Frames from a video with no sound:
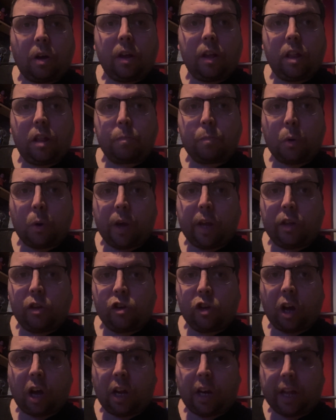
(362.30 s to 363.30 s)
is putting
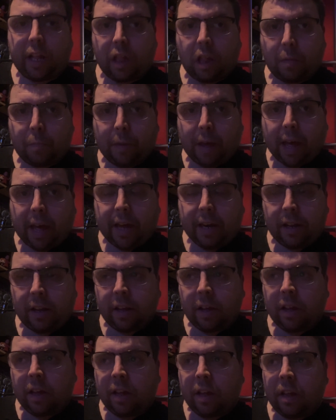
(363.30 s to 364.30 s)
Charlie to bed
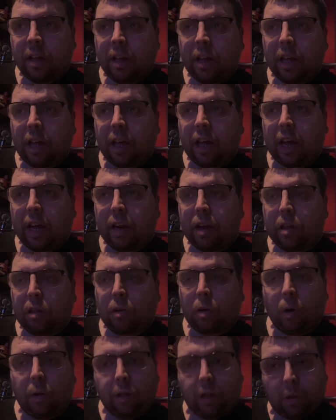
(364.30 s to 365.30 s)
and has
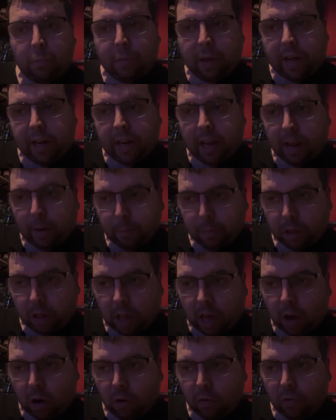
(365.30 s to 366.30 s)
gone to bed
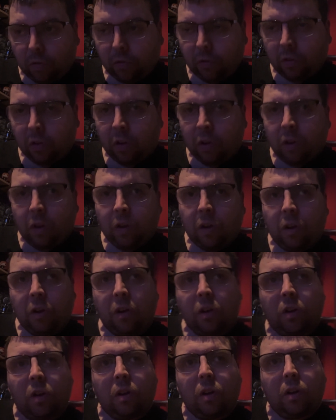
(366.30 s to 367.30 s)
himself,
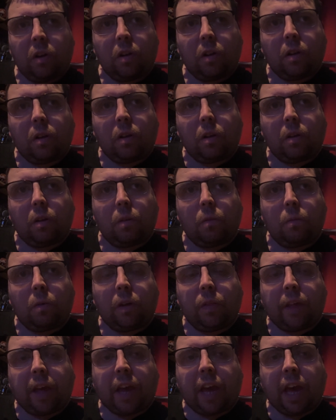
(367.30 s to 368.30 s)

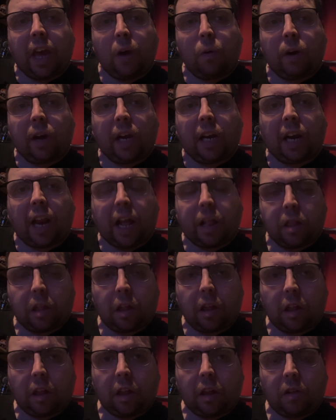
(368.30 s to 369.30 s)
when they hear a
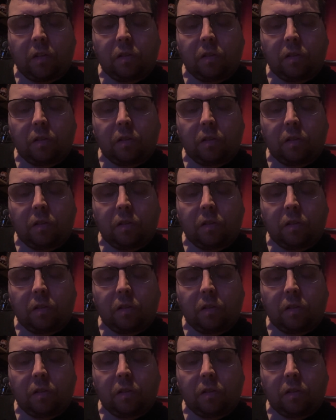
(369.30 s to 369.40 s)
clatter